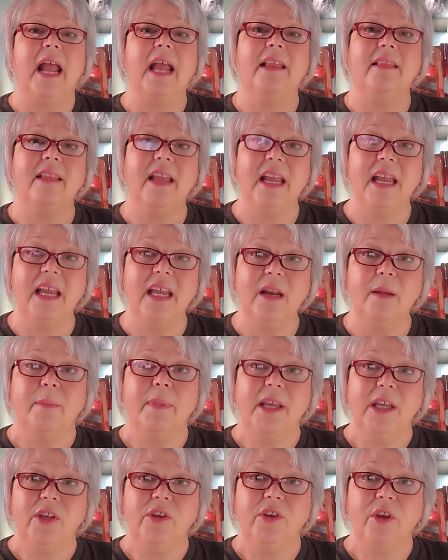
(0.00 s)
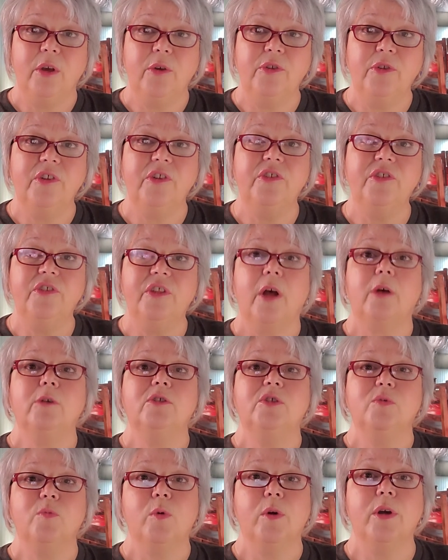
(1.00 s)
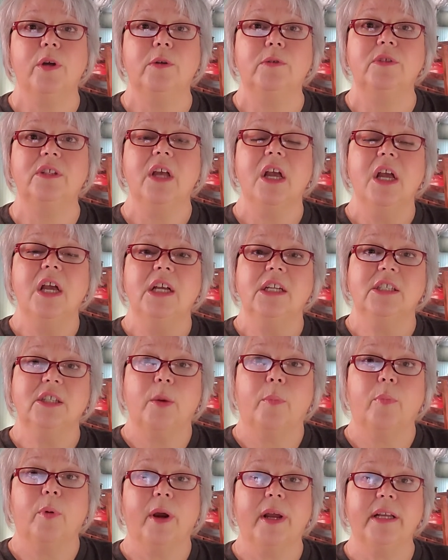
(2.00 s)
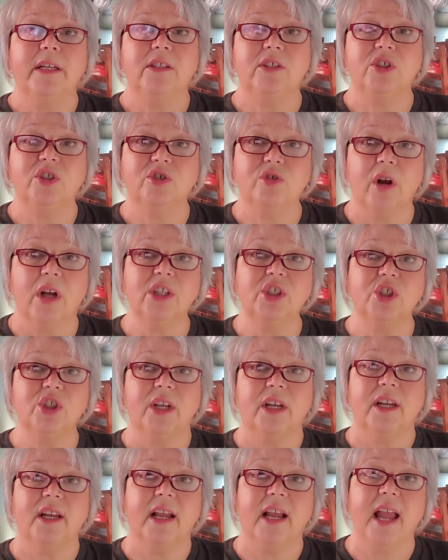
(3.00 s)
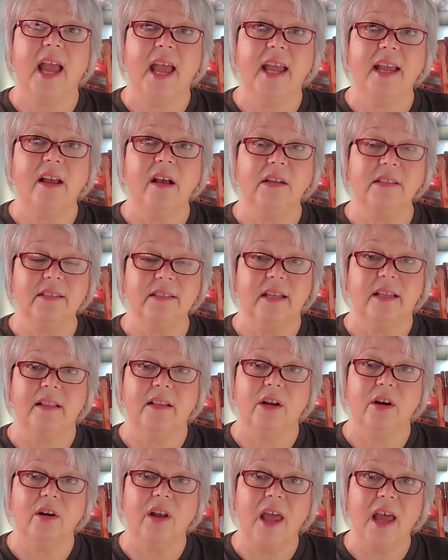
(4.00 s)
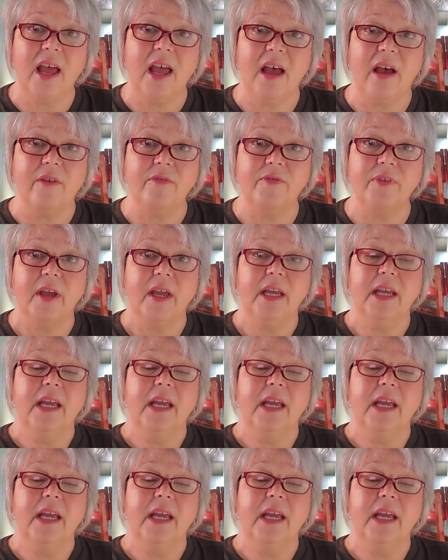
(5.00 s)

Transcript: and the enemy uses those wounds to bring destruction and chaos in their life.